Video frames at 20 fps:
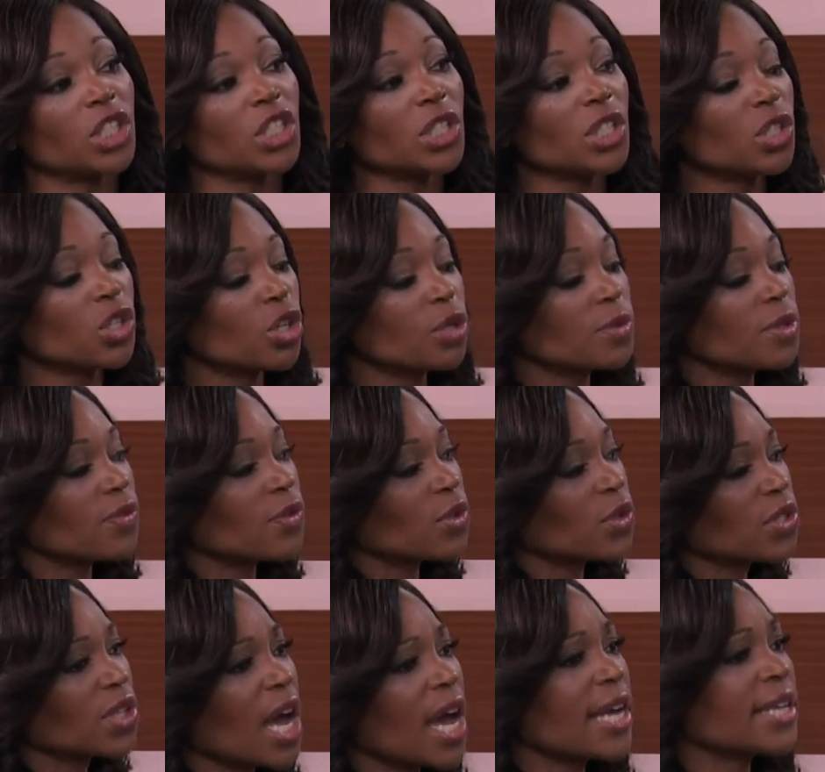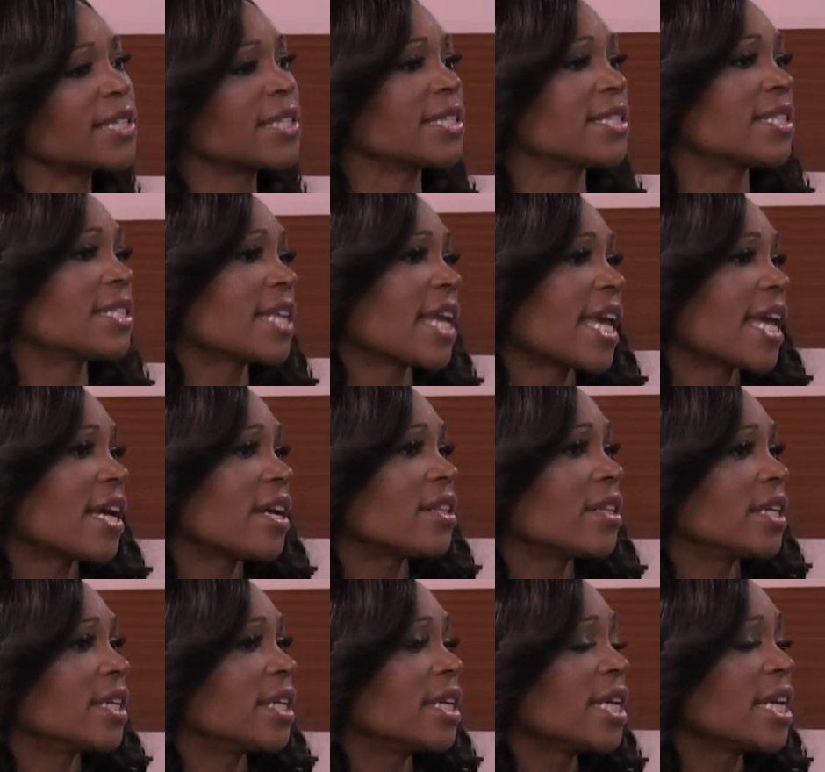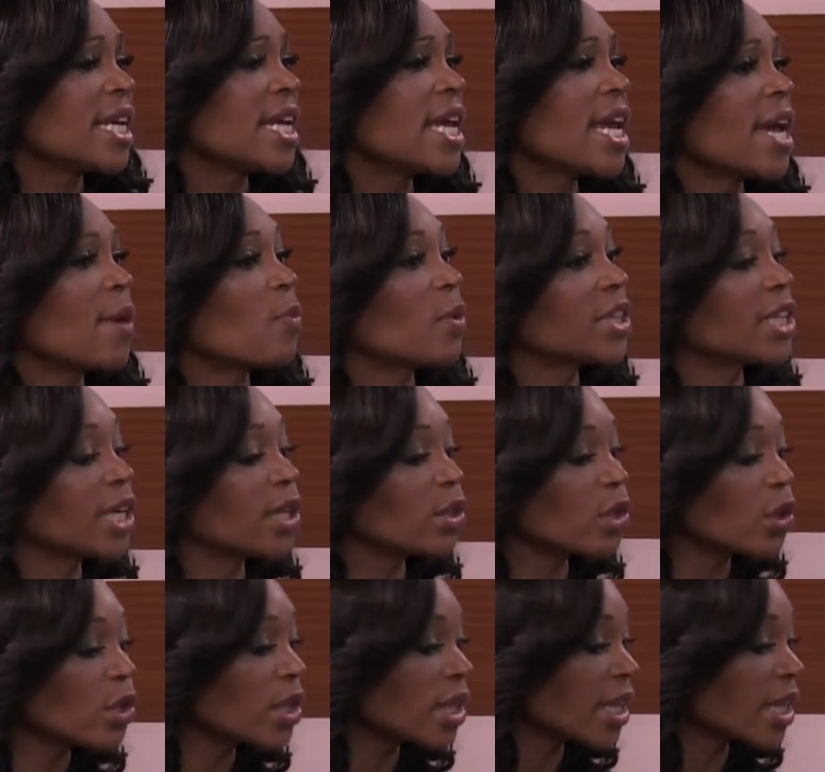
just in terms of their size and scale and what they look